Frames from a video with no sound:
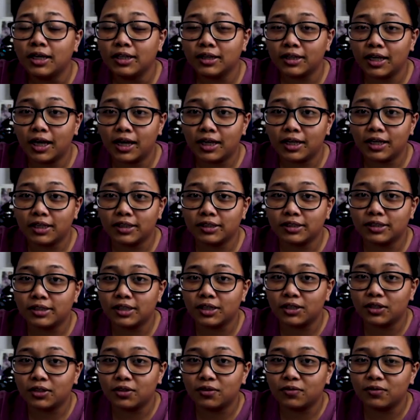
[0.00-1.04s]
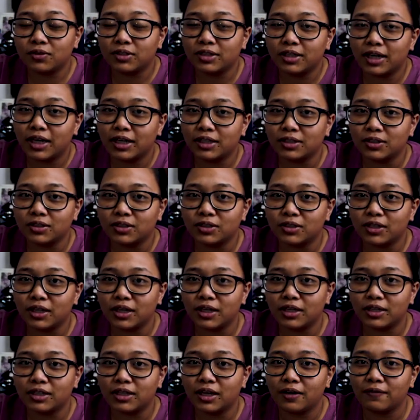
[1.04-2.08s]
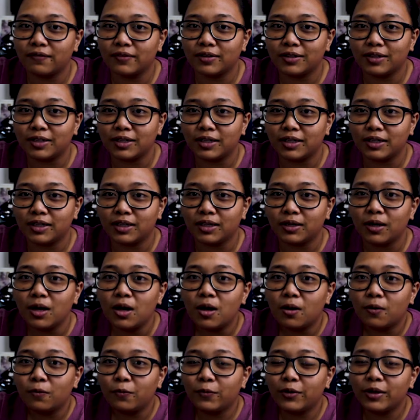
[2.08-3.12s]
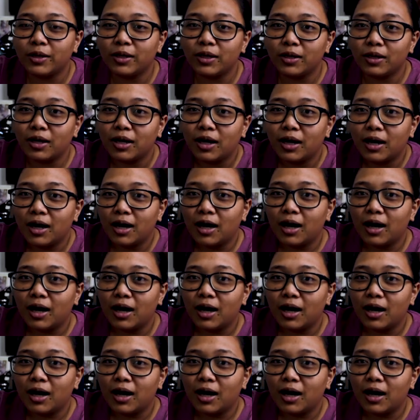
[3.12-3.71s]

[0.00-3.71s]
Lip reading: talents that you would like to share, definitely we